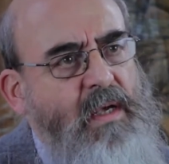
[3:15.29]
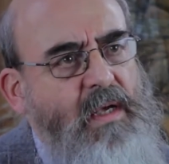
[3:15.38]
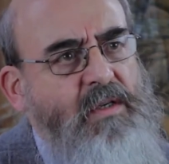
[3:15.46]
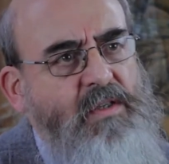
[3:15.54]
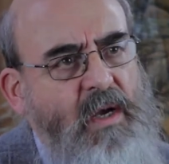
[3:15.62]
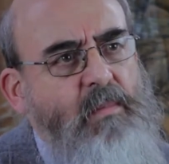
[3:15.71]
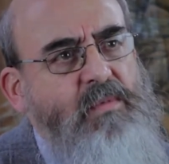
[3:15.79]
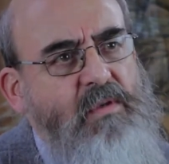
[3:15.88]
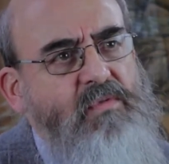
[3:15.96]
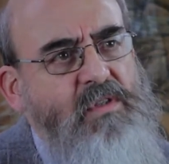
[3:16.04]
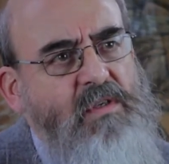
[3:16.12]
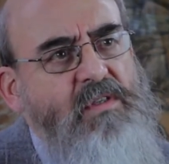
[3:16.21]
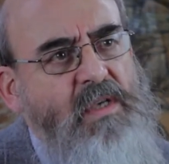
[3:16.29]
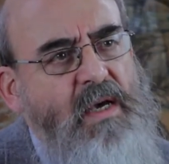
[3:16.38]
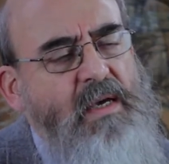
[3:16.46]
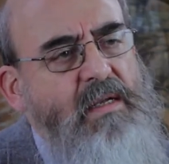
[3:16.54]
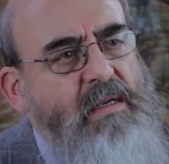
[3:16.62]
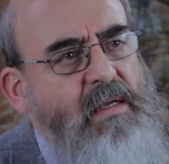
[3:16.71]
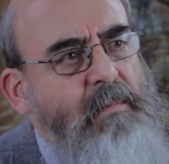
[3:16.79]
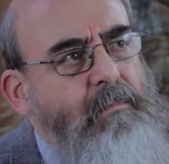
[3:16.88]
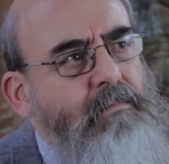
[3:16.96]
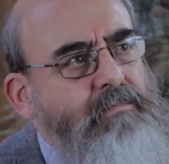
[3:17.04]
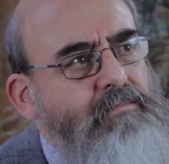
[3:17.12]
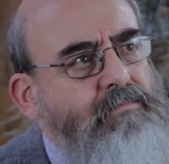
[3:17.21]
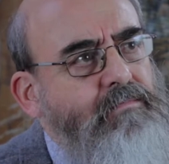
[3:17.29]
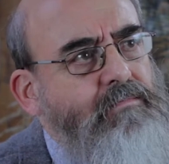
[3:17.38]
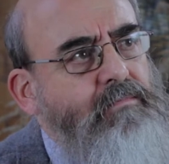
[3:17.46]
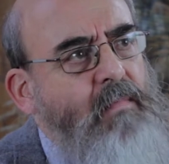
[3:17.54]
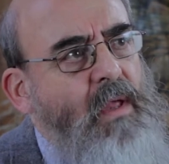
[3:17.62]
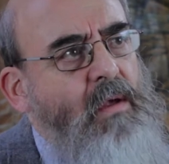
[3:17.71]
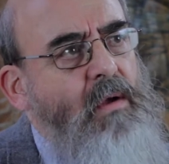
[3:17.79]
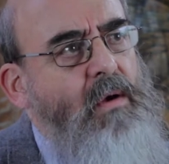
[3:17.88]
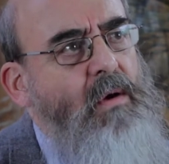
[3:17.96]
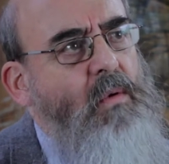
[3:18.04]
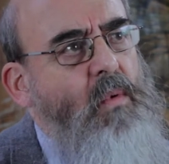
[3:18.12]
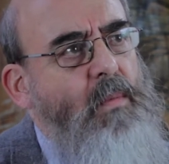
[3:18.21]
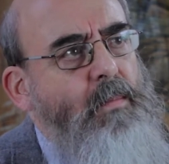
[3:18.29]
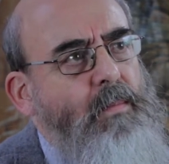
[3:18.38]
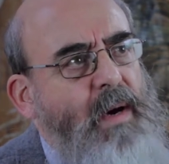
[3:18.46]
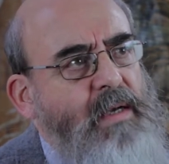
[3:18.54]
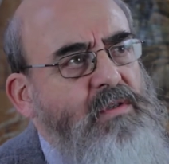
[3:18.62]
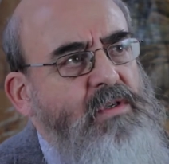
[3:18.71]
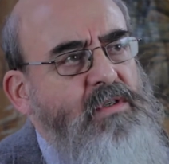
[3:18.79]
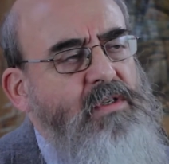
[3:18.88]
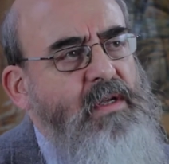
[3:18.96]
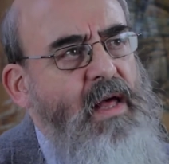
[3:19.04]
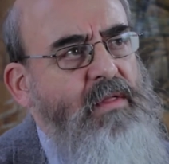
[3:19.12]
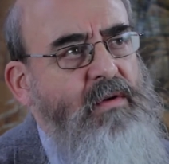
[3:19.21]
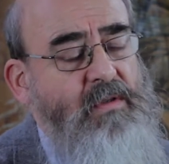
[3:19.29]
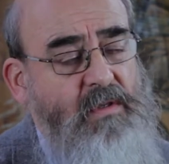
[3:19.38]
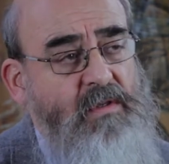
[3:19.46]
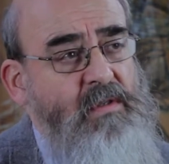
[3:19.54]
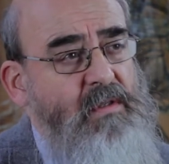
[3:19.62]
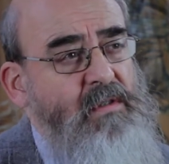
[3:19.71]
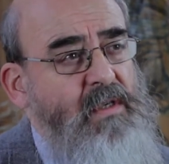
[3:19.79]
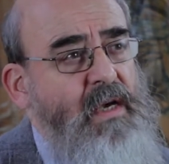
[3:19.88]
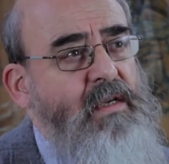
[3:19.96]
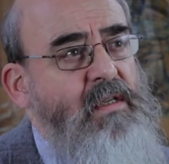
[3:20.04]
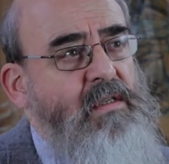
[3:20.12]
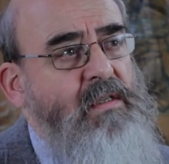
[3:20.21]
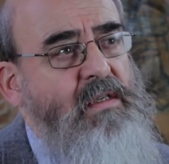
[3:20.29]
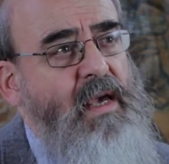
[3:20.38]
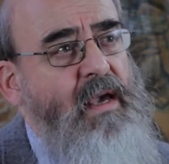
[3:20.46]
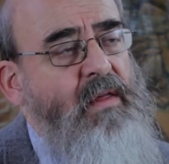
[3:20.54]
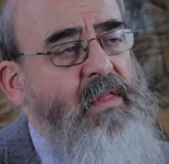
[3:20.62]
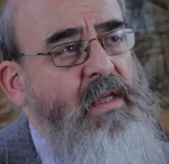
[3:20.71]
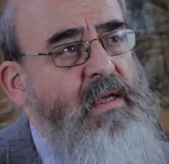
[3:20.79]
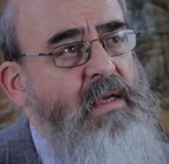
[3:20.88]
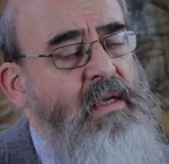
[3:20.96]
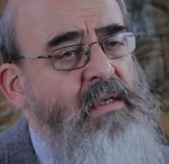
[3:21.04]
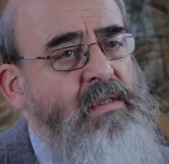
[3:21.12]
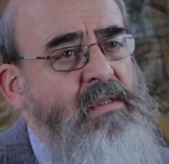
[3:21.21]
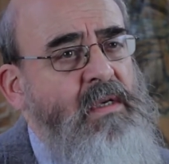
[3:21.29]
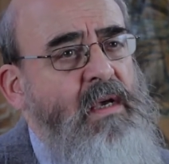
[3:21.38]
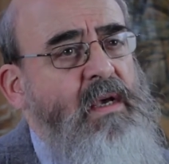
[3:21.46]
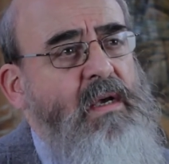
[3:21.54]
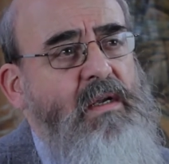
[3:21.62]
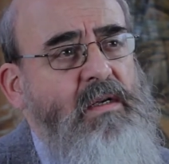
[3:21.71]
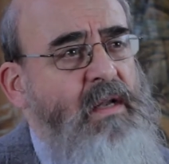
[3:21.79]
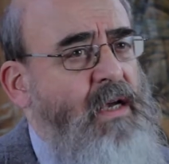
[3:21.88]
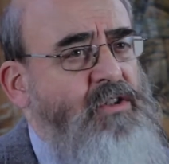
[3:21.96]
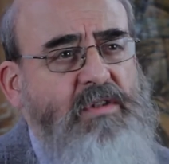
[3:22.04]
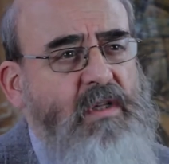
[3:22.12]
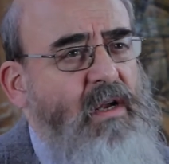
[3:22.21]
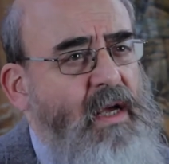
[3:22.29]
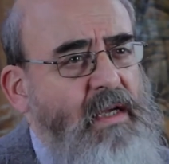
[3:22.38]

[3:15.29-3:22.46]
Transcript: in terms of society. What binds us together as a society today, I think, is national